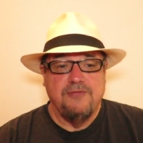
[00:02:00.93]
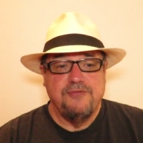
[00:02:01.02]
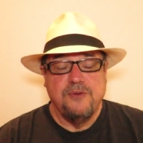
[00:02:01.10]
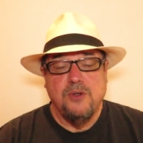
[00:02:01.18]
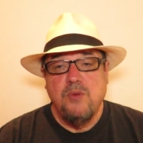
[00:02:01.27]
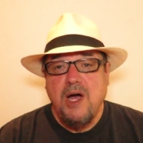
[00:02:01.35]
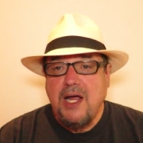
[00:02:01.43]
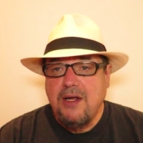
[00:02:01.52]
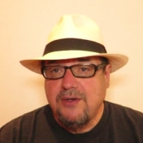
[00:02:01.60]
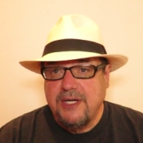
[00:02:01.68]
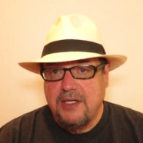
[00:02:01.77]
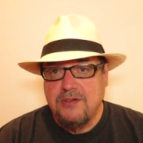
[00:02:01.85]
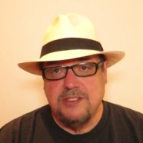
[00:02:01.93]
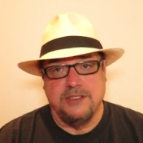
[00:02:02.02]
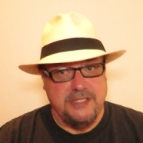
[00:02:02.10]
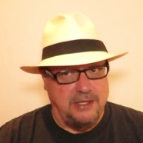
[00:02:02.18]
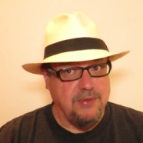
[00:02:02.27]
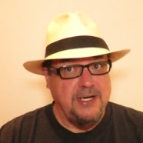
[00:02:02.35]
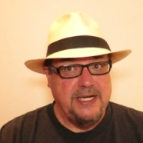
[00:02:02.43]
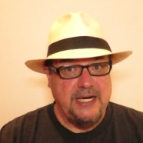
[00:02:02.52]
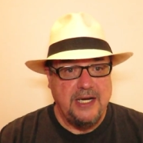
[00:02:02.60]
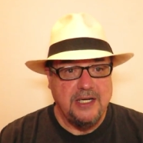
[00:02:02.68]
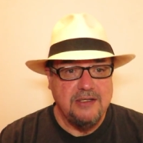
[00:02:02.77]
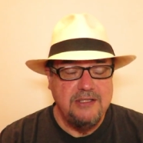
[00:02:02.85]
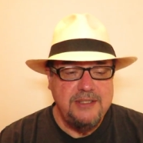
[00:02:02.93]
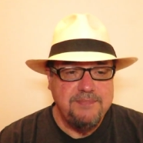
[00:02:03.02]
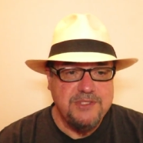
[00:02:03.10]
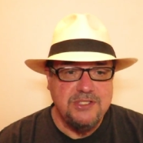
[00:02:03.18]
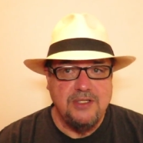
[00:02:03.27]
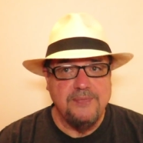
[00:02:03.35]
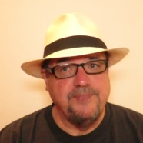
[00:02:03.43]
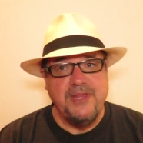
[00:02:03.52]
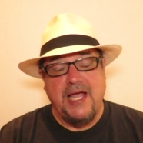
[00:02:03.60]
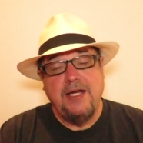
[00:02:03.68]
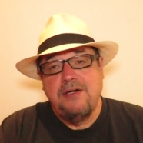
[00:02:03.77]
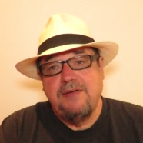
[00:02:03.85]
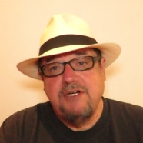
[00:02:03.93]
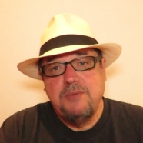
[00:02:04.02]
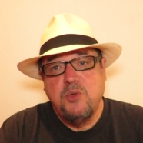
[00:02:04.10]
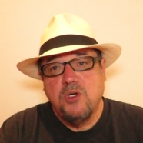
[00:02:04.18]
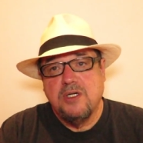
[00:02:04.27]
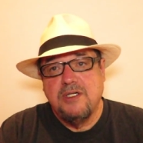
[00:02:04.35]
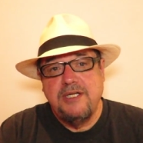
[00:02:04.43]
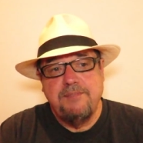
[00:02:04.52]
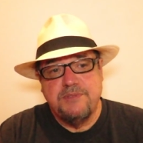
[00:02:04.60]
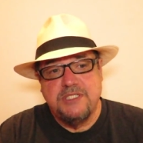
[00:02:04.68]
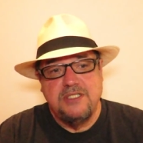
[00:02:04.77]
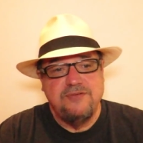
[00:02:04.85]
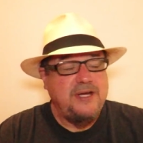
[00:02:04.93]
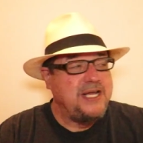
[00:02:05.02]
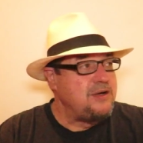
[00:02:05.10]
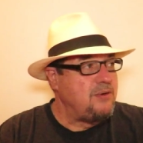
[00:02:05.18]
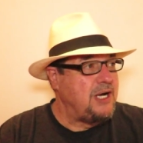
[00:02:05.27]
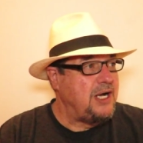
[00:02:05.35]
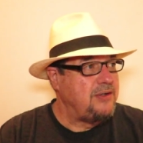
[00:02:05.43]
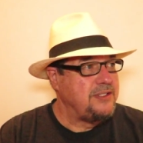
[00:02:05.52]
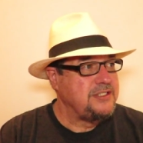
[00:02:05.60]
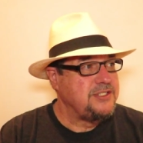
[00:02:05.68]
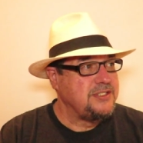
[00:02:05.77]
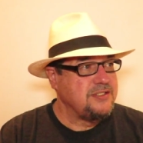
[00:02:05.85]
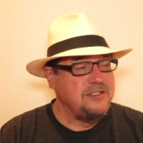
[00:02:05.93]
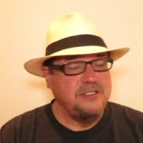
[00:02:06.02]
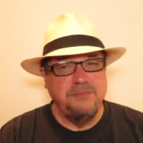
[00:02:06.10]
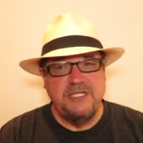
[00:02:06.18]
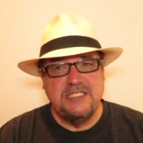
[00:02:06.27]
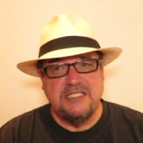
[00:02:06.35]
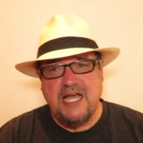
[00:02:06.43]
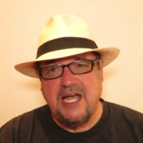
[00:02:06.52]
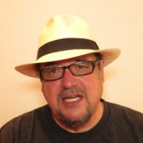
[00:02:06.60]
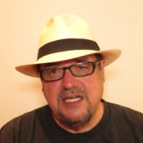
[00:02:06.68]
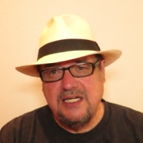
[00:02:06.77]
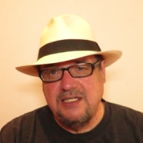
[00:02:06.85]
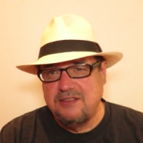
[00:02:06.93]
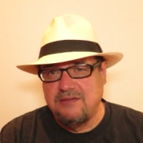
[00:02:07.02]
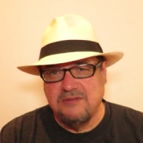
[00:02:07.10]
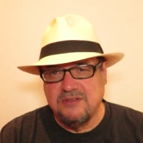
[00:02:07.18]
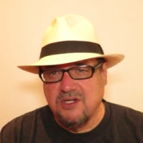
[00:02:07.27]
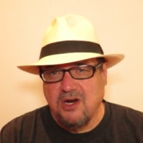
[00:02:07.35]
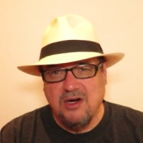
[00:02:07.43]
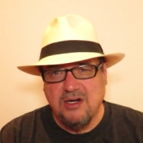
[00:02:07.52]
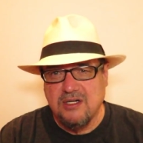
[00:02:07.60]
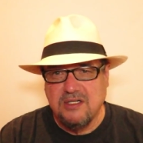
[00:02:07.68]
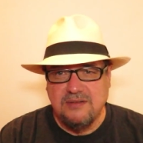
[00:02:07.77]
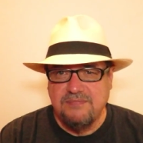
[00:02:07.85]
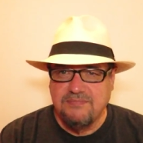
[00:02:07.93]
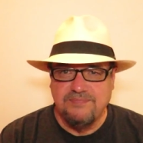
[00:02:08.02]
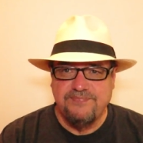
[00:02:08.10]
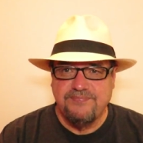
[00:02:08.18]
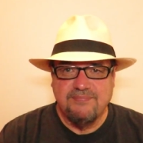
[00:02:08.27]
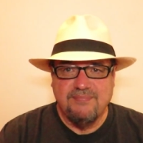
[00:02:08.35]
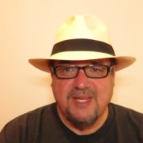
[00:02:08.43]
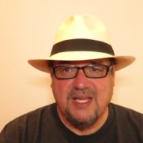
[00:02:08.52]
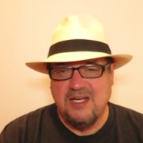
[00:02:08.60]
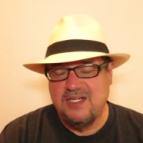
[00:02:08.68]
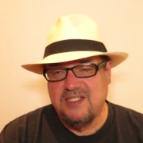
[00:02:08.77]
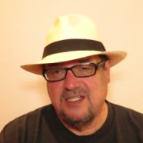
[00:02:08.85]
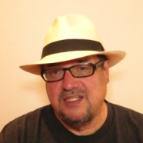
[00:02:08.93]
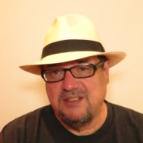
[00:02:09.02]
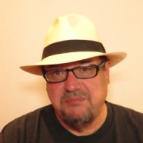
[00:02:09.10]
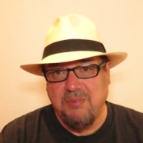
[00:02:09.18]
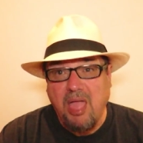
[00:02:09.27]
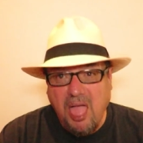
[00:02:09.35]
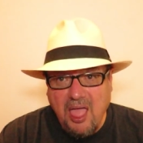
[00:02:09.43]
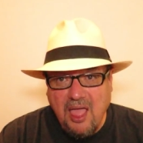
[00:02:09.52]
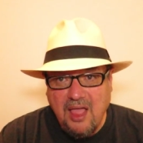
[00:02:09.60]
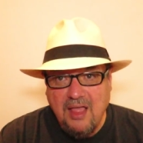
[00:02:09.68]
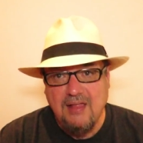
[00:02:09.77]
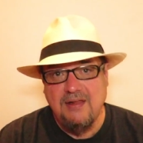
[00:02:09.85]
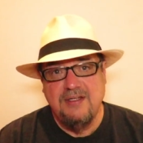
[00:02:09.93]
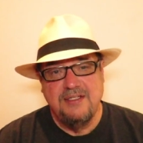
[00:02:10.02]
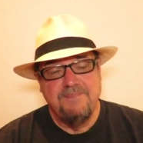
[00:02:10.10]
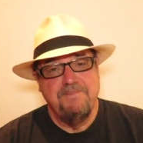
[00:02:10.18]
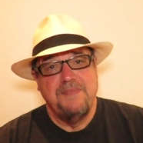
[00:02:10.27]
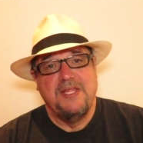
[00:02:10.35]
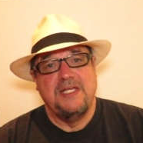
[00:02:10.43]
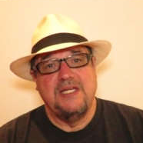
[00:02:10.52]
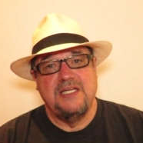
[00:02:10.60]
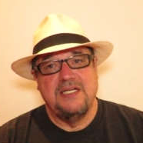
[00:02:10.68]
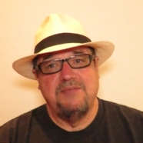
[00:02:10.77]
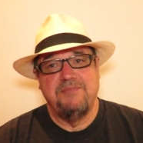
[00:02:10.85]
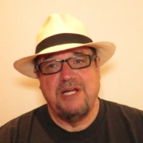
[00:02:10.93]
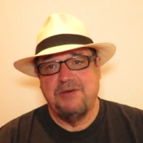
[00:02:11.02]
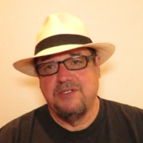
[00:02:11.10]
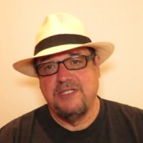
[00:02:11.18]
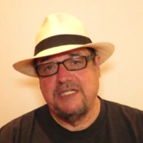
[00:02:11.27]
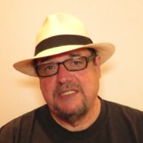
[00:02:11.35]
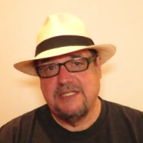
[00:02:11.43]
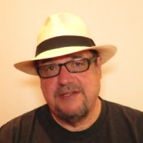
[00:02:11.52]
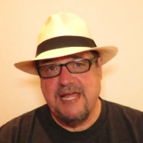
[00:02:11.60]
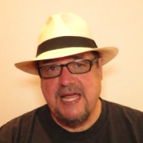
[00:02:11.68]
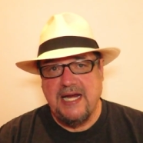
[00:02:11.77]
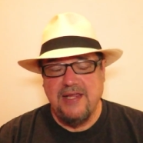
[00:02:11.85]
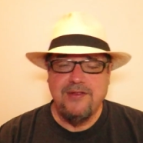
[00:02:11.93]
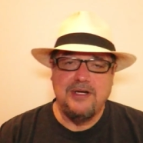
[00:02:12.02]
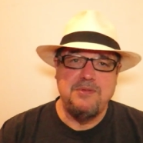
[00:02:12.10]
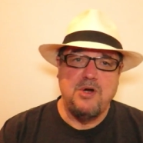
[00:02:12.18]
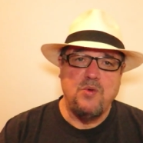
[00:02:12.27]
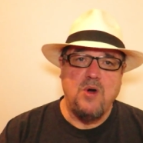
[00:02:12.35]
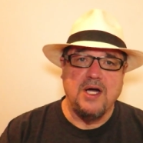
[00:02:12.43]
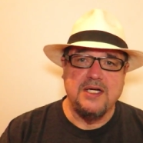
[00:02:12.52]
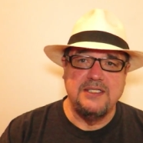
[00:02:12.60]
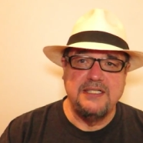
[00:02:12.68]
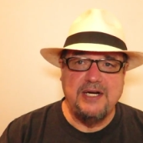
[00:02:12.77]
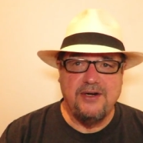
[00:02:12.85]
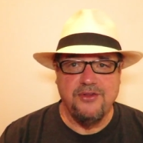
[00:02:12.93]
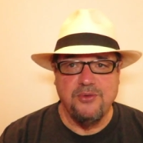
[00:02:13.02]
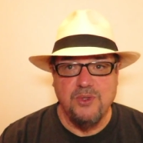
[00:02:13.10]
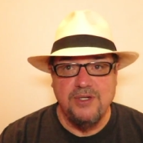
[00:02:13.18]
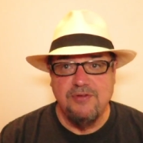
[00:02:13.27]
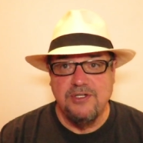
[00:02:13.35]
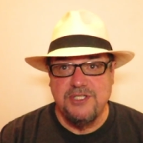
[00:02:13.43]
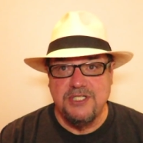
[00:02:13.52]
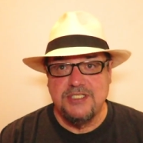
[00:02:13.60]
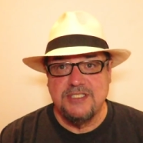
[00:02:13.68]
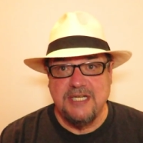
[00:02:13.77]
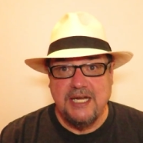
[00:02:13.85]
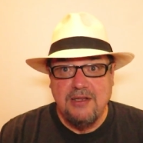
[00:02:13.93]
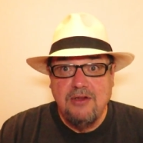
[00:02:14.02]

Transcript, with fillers: for a while now, since I ran out of clips. So I don't have any more clips, and if I go out, it's just going to be soggy, dark, kind of blah, and I'm not really into that. I thought about walking down to the river, just say,